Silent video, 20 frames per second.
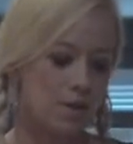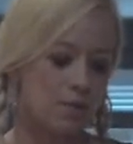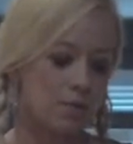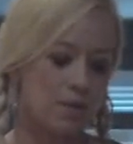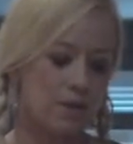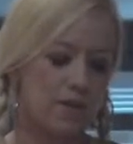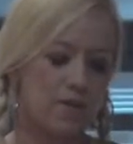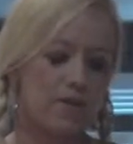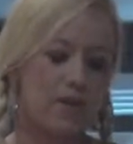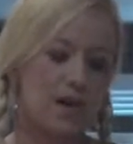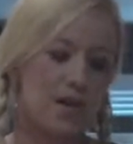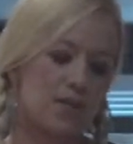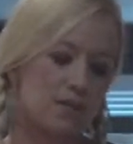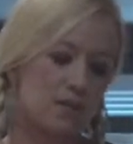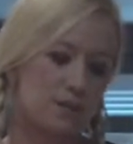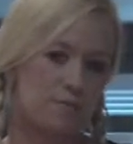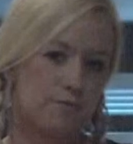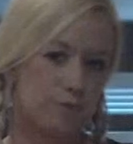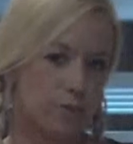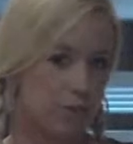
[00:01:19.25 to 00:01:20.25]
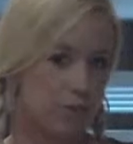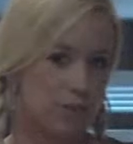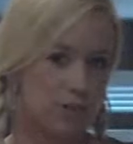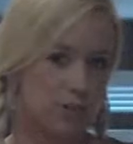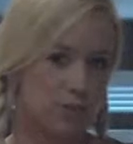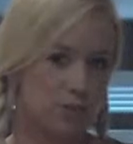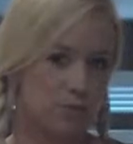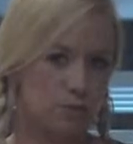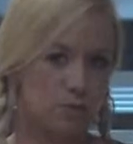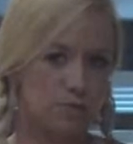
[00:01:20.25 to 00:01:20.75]
One of the last
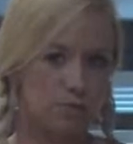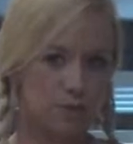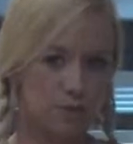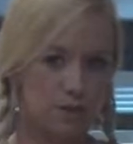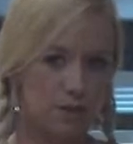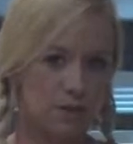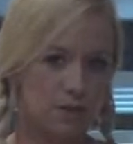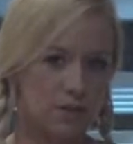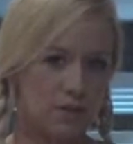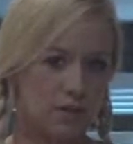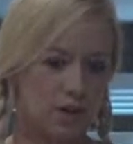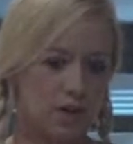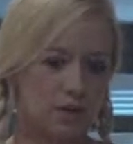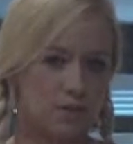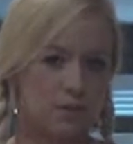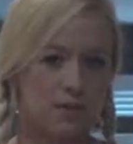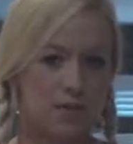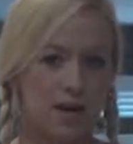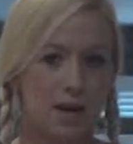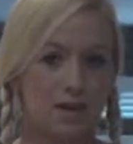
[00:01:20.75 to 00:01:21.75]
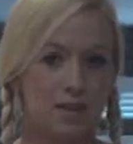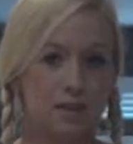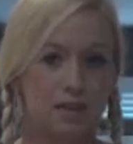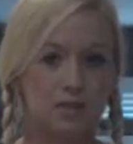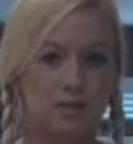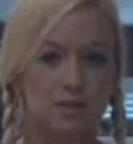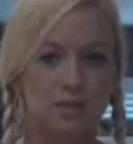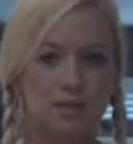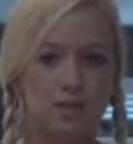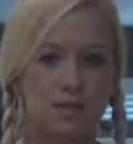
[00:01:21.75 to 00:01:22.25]
flourishes we'll put on the taco
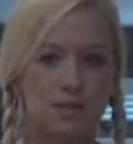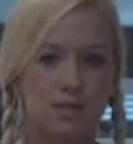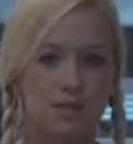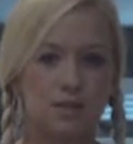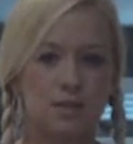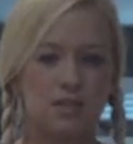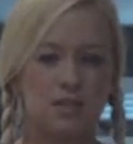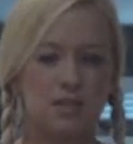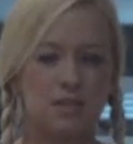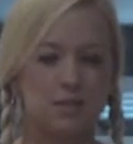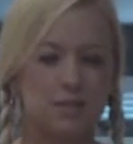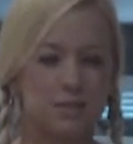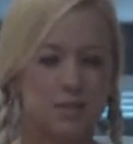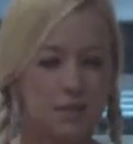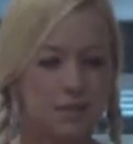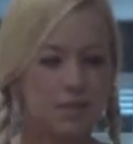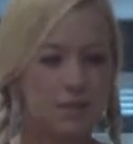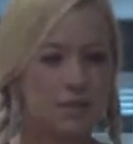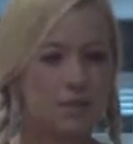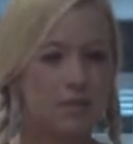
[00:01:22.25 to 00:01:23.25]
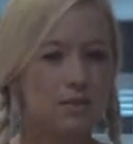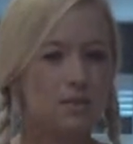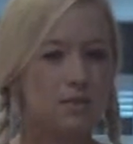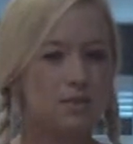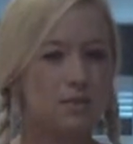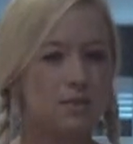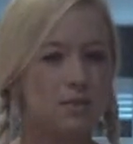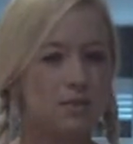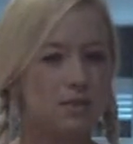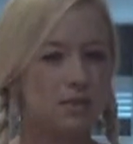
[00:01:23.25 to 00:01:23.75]
salads is just a
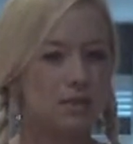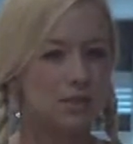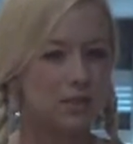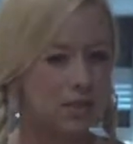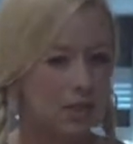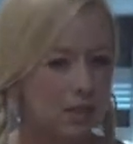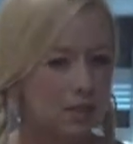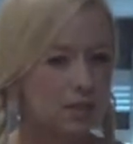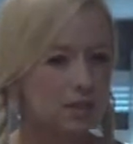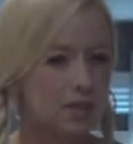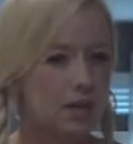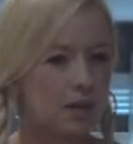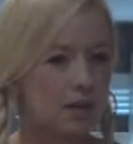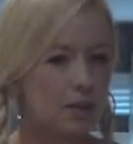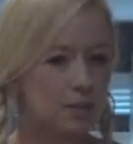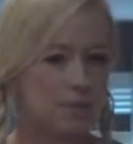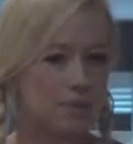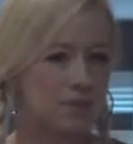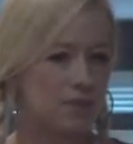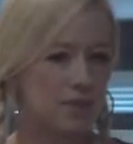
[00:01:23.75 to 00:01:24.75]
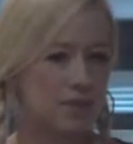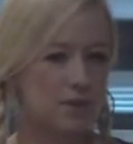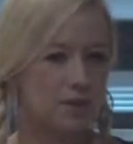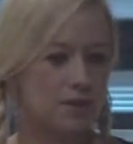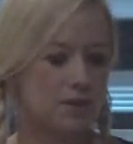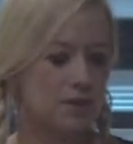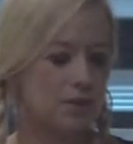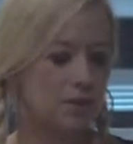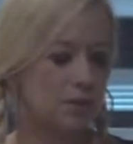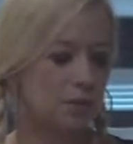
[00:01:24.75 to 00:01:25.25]
little dollop of sour
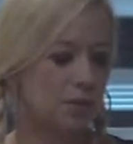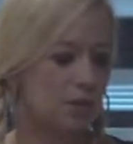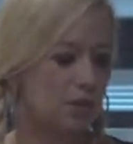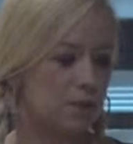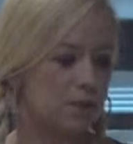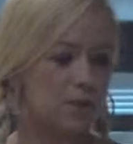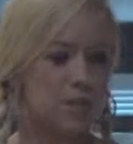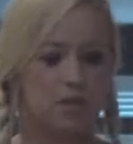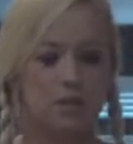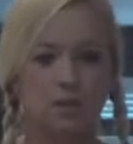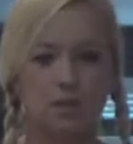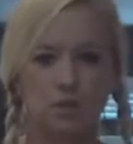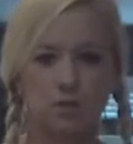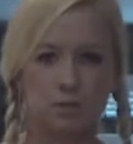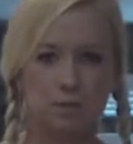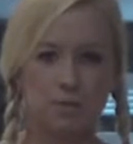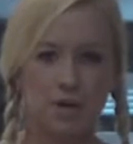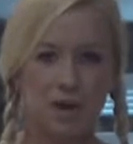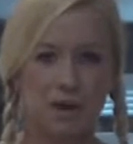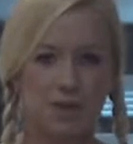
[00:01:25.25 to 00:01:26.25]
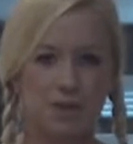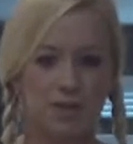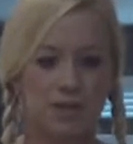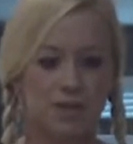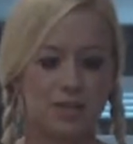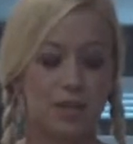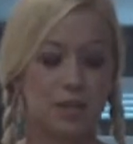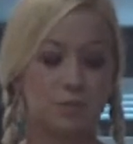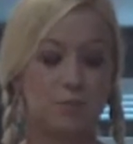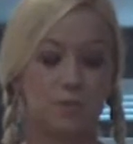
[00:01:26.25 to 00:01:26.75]
cream. We don't want it to overpower the
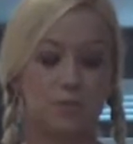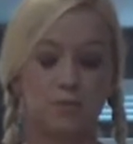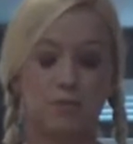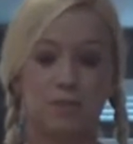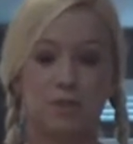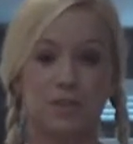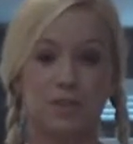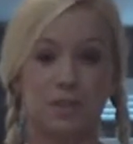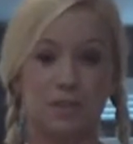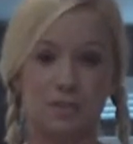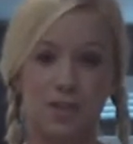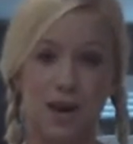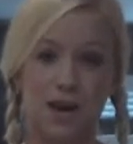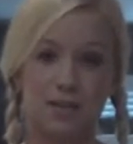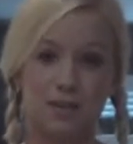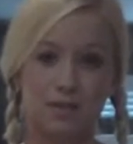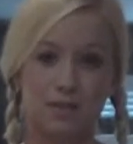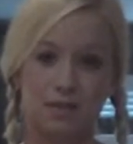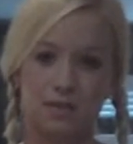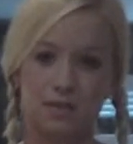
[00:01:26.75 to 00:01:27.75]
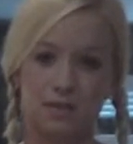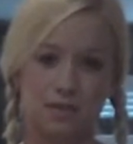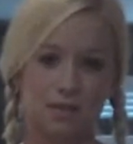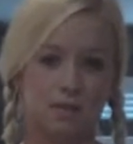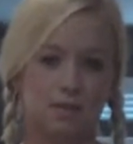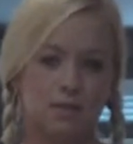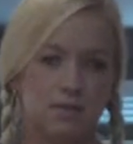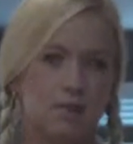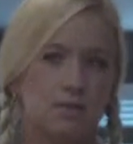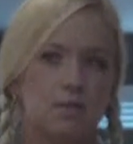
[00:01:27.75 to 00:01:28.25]
dish, but for exactness,
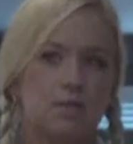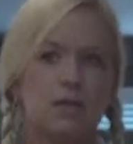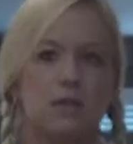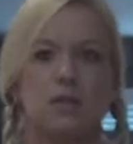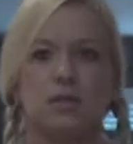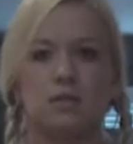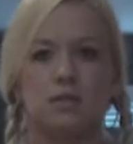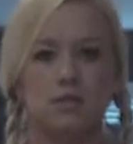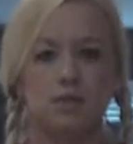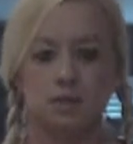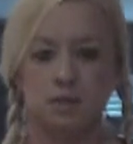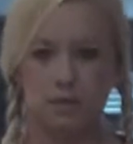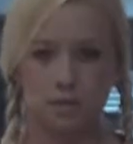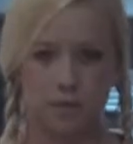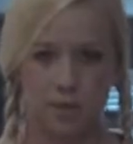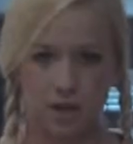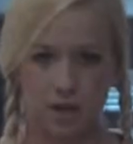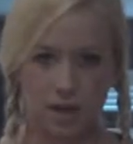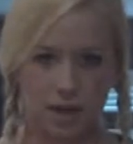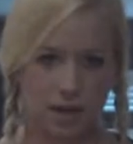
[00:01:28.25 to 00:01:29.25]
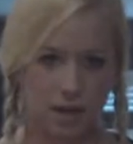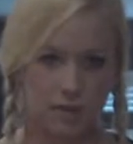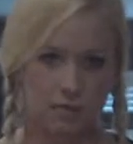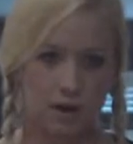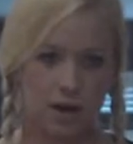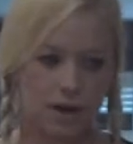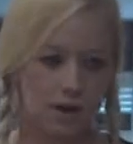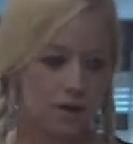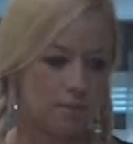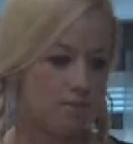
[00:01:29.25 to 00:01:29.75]
this is the easiest way to get it
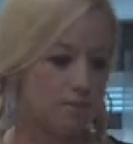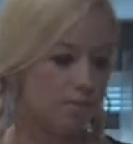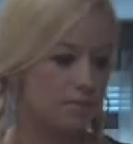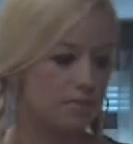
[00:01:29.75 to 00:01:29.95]
right.